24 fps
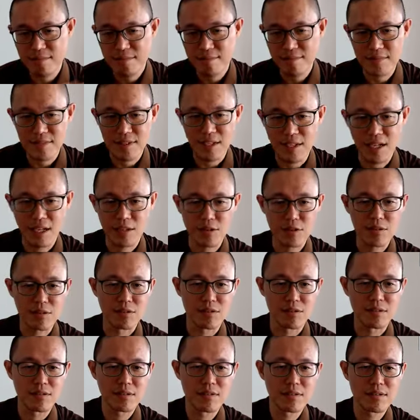I don't know.
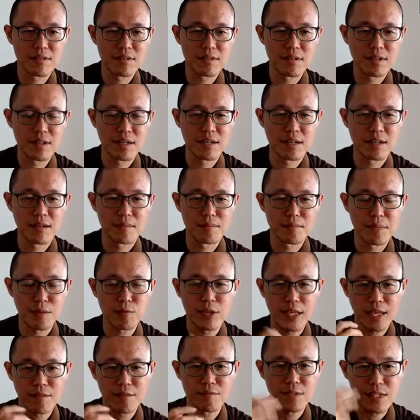But we
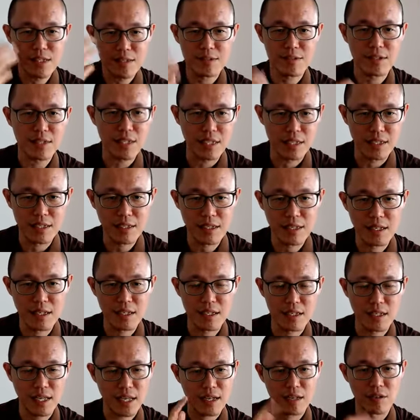have this need,
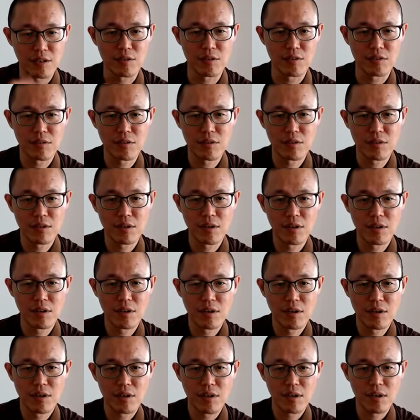that I know.
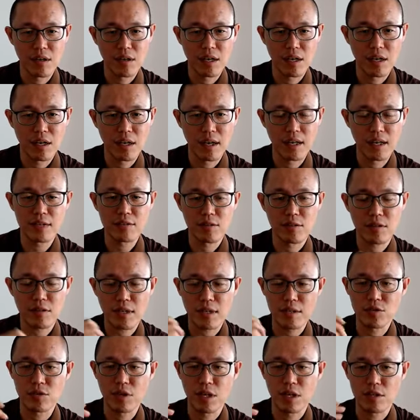And as long
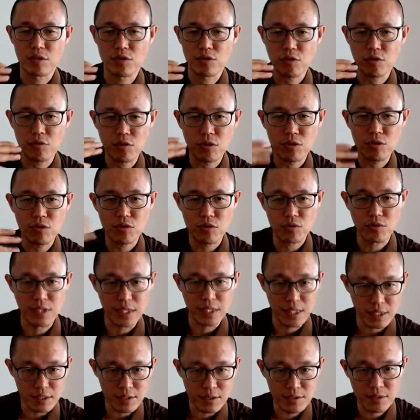as you are so used to
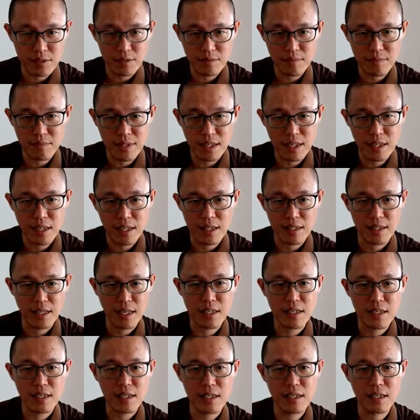this,
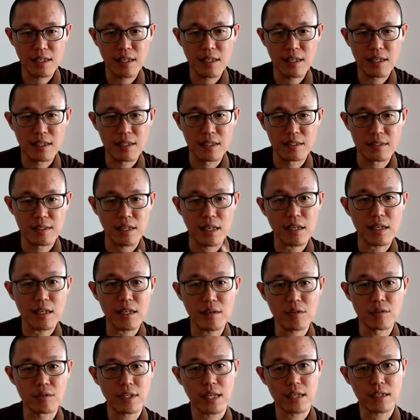then suddenly
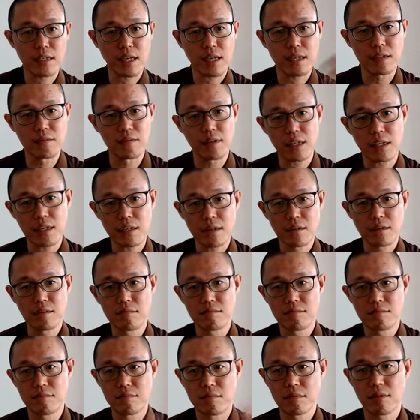you take that away,
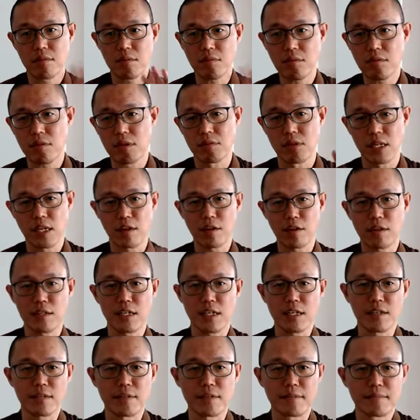oh, we cannot take
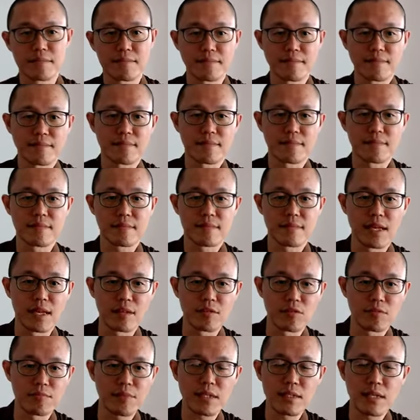it. And to
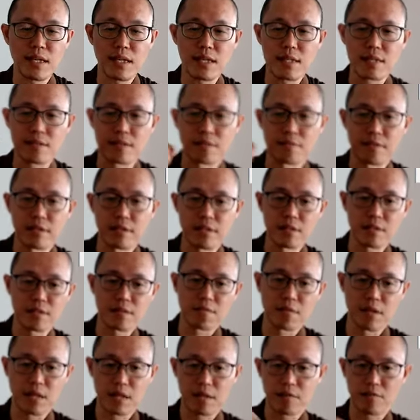me, that is the reason
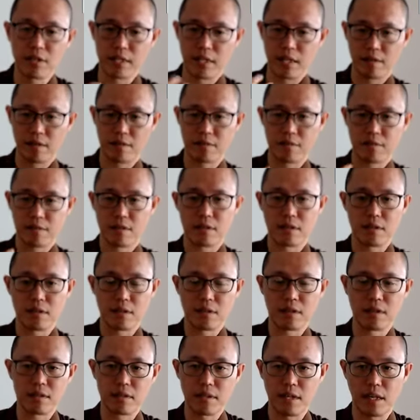why we get
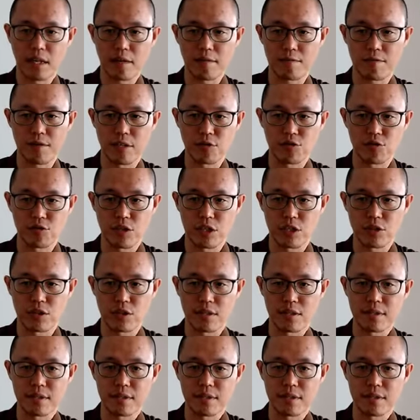that frustration.